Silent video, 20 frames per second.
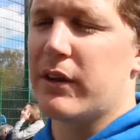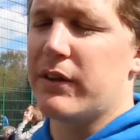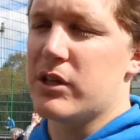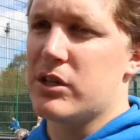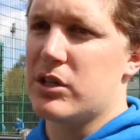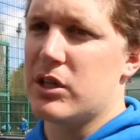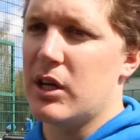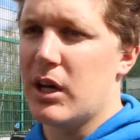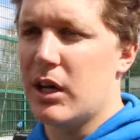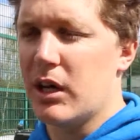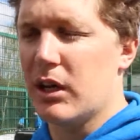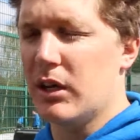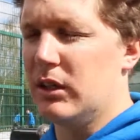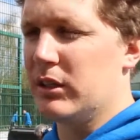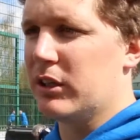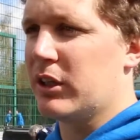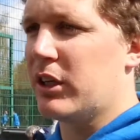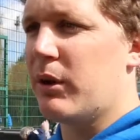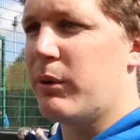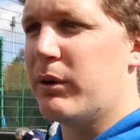And this year,
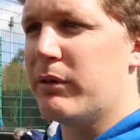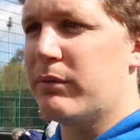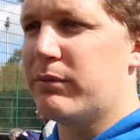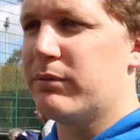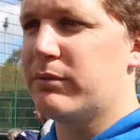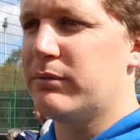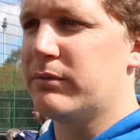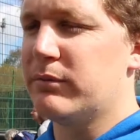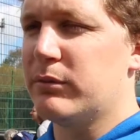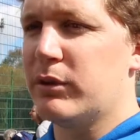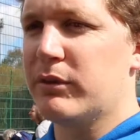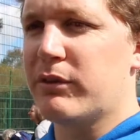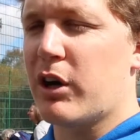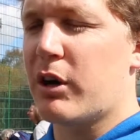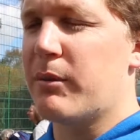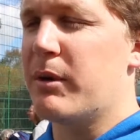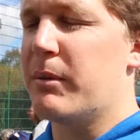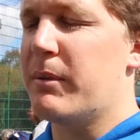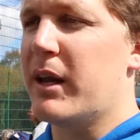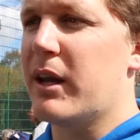you know, we've
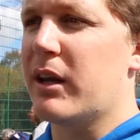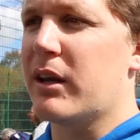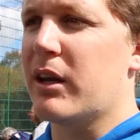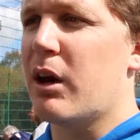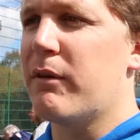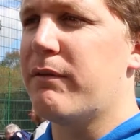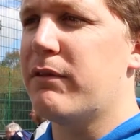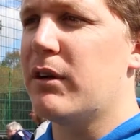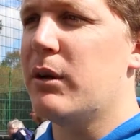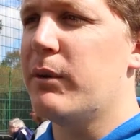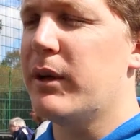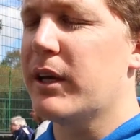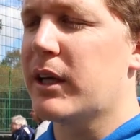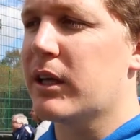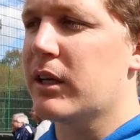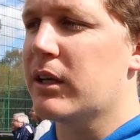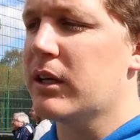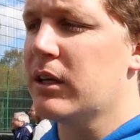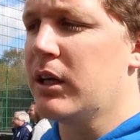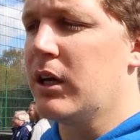got to be better and hopefully we
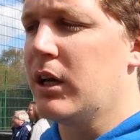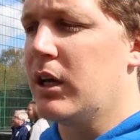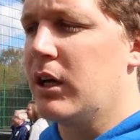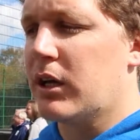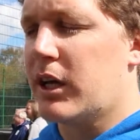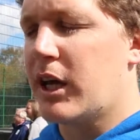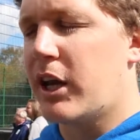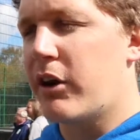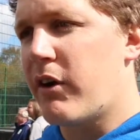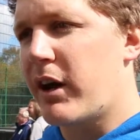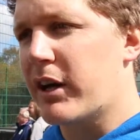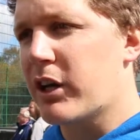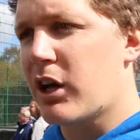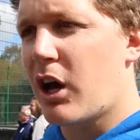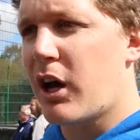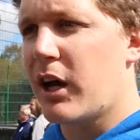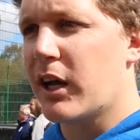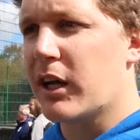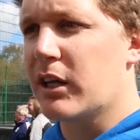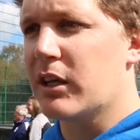can get a run
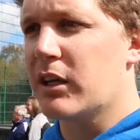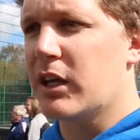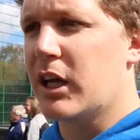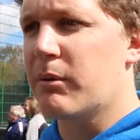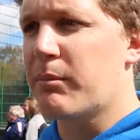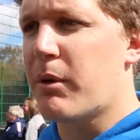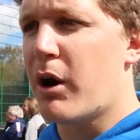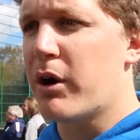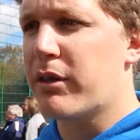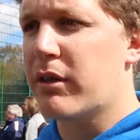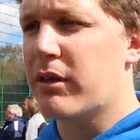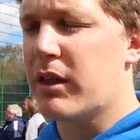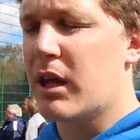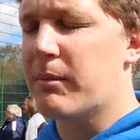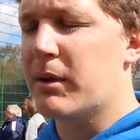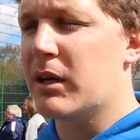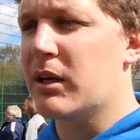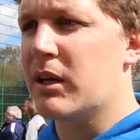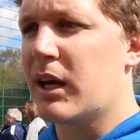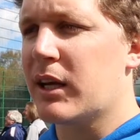going in both of
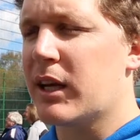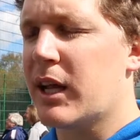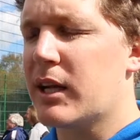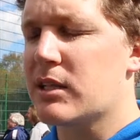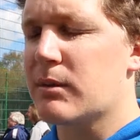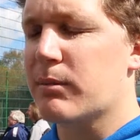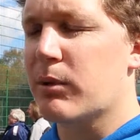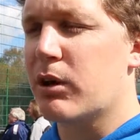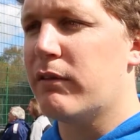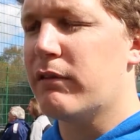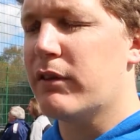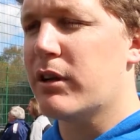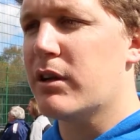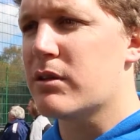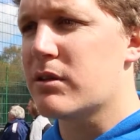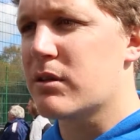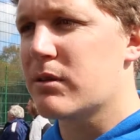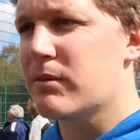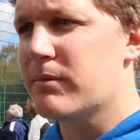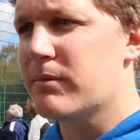them and get some confidence.